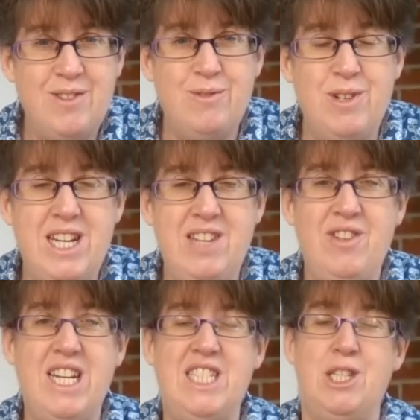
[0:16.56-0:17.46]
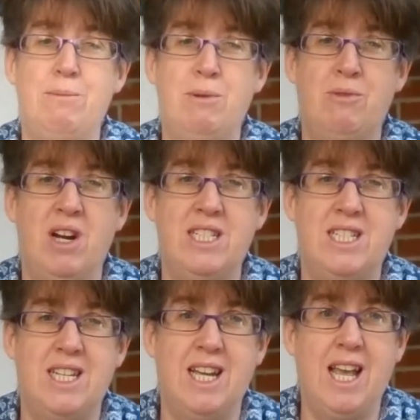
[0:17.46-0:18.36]
Really super
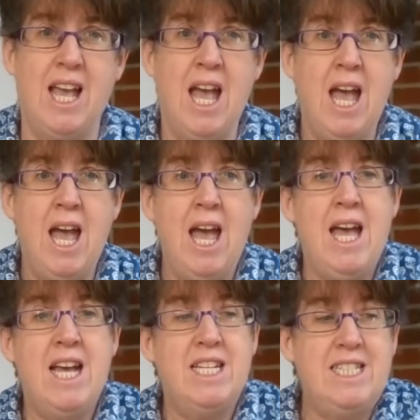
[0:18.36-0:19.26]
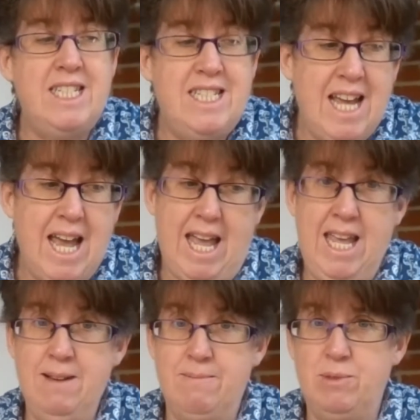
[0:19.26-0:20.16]
writing.
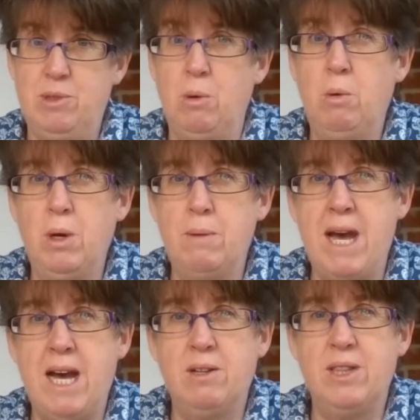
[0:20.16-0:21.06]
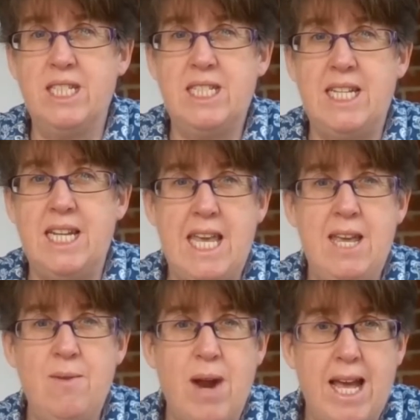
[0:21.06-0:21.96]
Today it's all about the
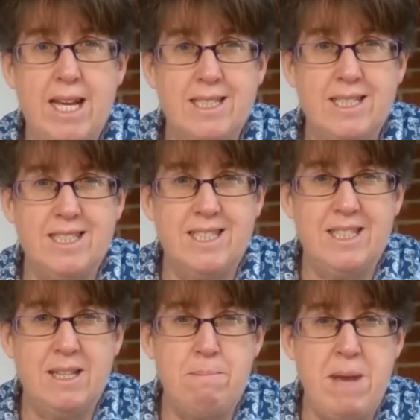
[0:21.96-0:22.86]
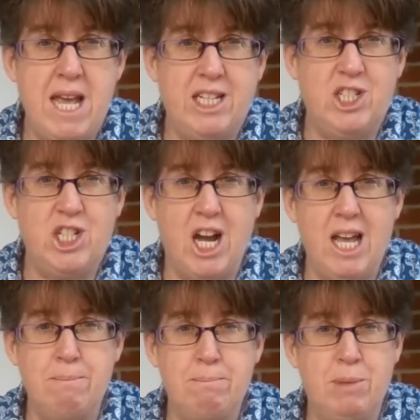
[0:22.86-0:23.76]
T-Rex, the big
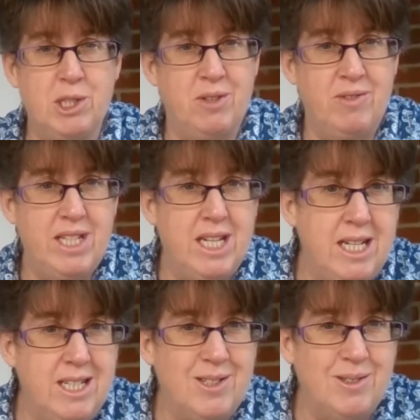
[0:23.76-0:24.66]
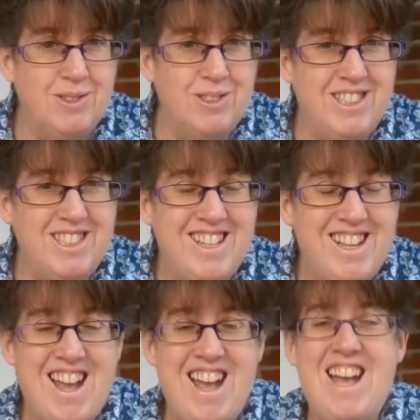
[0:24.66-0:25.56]
giant boss of the dinosaurs.
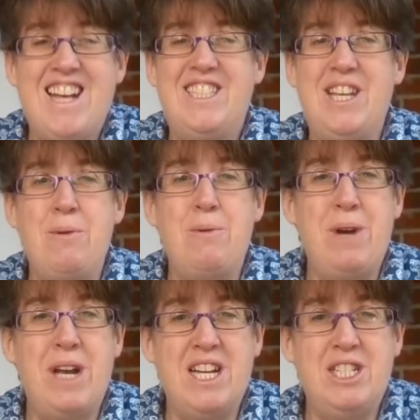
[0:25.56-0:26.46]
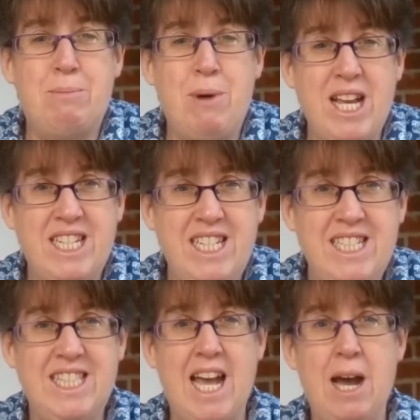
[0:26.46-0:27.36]
So we're going to
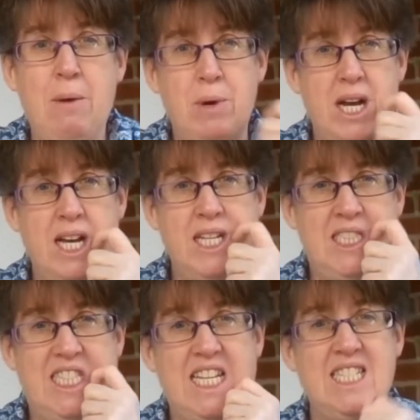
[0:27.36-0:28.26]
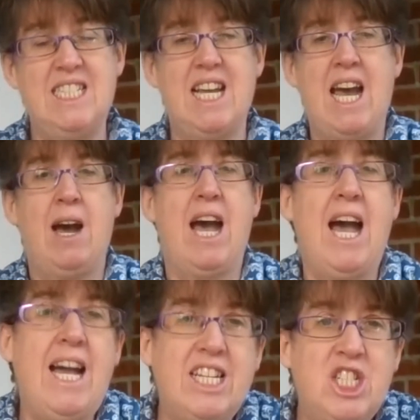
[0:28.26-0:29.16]
practice our words and our
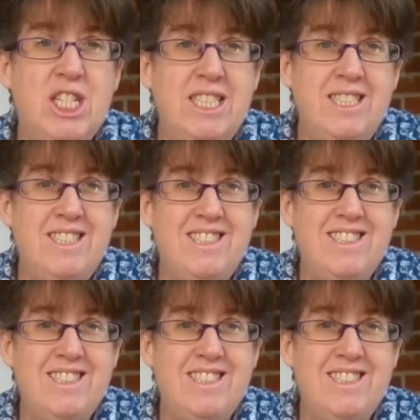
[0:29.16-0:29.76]
actions.